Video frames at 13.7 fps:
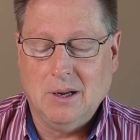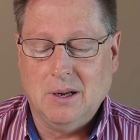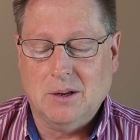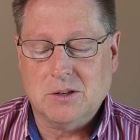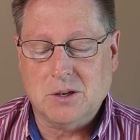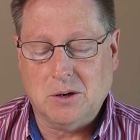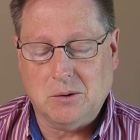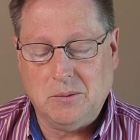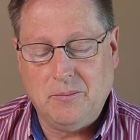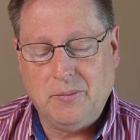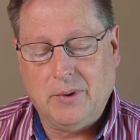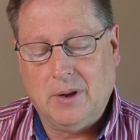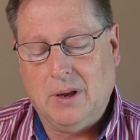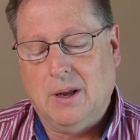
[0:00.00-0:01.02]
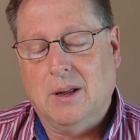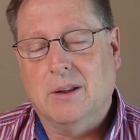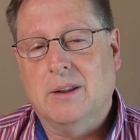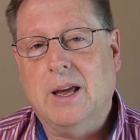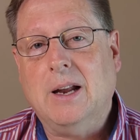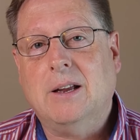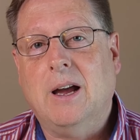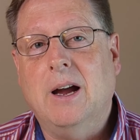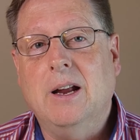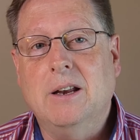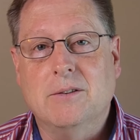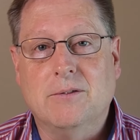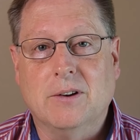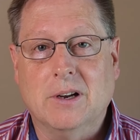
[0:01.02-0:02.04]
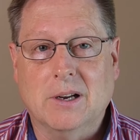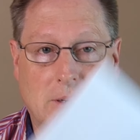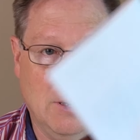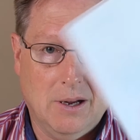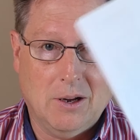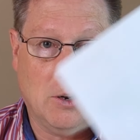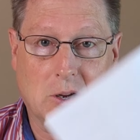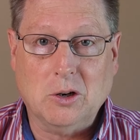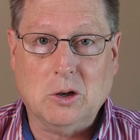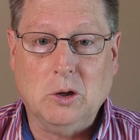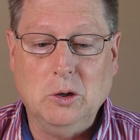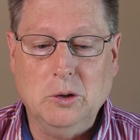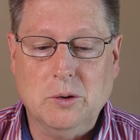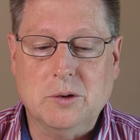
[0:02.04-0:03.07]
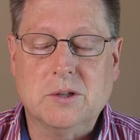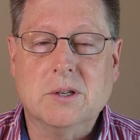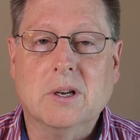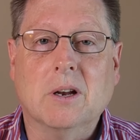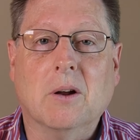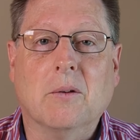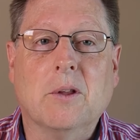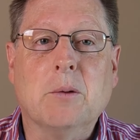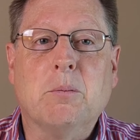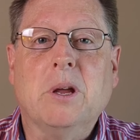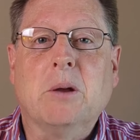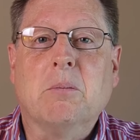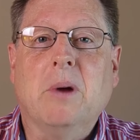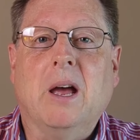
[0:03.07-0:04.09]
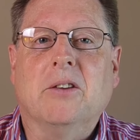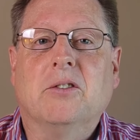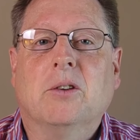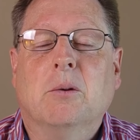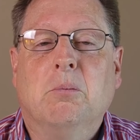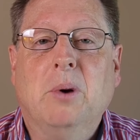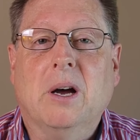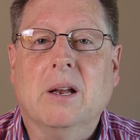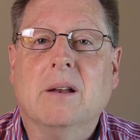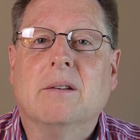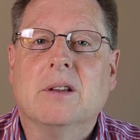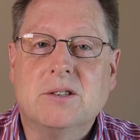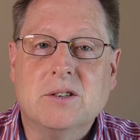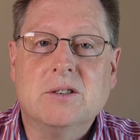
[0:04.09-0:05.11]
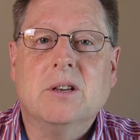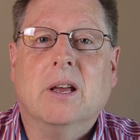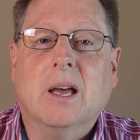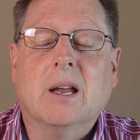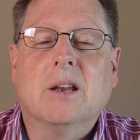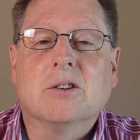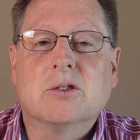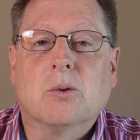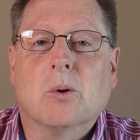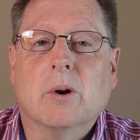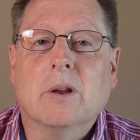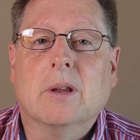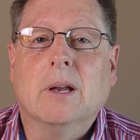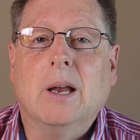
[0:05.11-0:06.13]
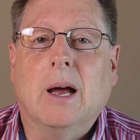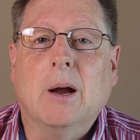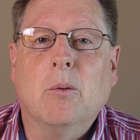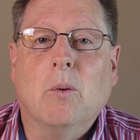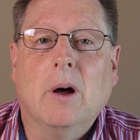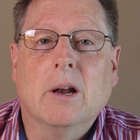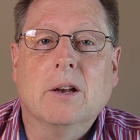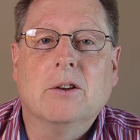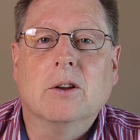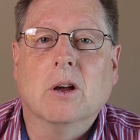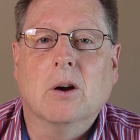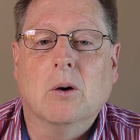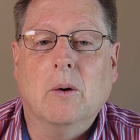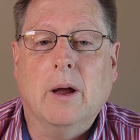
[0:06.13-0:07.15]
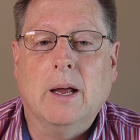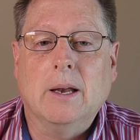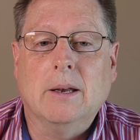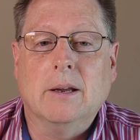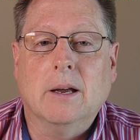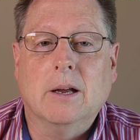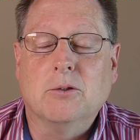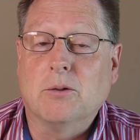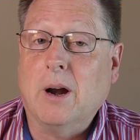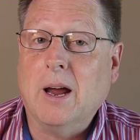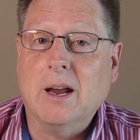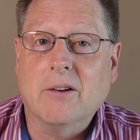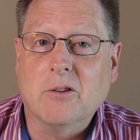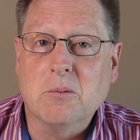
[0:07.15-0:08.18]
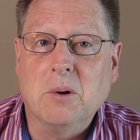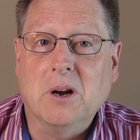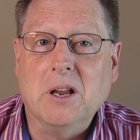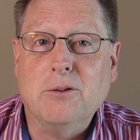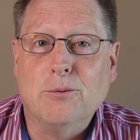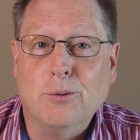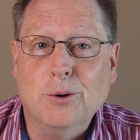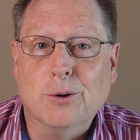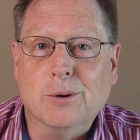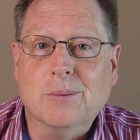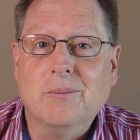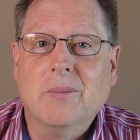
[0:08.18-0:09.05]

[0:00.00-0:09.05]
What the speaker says: So that kind of concludes, the big mess. But this is, again, a story that I wanted to go and drag everybody through.